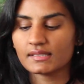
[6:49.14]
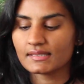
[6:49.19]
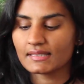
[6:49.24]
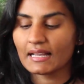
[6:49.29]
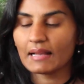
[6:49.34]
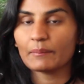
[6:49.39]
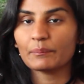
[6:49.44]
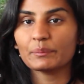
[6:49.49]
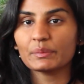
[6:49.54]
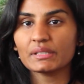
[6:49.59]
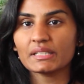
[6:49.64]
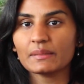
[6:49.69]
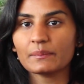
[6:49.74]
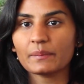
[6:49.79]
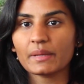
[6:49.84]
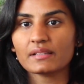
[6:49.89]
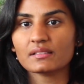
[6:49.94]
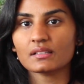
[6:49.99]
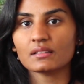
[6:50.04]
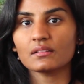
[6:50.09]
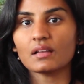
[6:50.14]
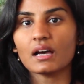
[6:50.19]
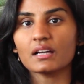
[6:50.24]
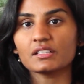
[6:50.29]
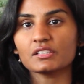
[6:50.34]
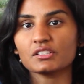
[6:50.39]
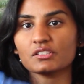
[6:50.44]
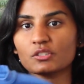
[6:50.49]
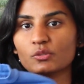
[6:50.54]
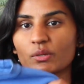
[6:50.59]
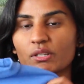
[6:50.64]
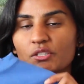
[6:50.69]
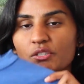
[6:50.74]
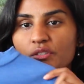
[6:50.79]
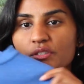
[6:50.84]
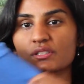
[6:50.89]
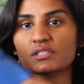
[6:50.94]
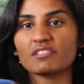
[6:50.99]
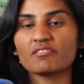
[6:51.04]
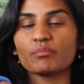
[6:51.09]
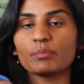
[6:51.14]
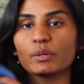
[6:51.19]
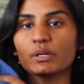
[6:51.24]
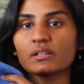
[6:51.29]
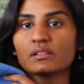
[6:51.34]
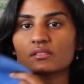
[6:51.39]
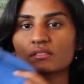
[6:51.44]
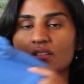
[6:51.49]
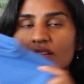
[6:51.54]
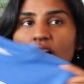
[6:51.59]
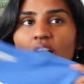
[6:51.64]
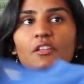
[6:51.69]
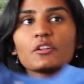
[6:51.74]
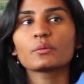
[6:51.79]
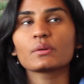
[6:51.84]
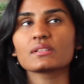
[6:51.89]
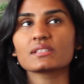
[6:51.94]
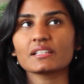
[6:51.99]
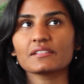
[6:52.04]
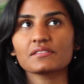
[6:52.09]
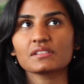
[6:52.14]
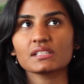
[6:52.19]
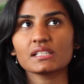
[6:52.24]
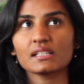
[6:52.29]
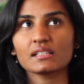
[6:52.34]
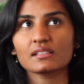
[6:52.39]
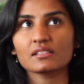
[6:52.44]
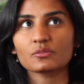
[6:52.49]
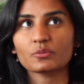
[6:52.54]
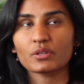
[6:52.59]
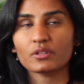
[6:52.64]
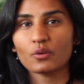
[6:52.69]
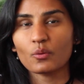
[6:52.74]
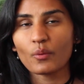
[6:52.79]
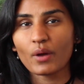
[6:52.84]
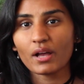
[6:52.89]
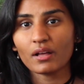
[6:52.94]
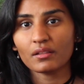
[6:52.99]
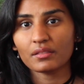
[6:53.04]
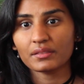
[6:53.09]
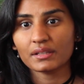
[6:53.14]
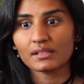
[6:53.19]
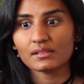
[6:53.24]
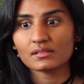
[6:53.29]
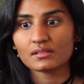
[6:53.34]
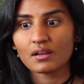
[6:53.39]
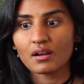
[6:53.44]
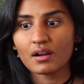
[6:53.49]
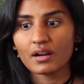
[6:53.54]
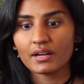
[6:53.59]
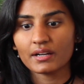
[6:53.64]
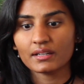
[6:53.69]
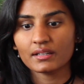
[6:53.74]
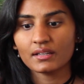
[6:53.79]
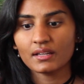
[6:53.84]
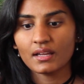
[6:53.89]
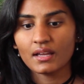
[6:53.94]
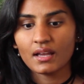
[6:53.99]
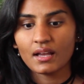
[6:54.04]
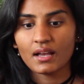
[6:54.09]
This company makes a lot of sweatshirts of books. So the other ones I've seen is Where the Wild Things Are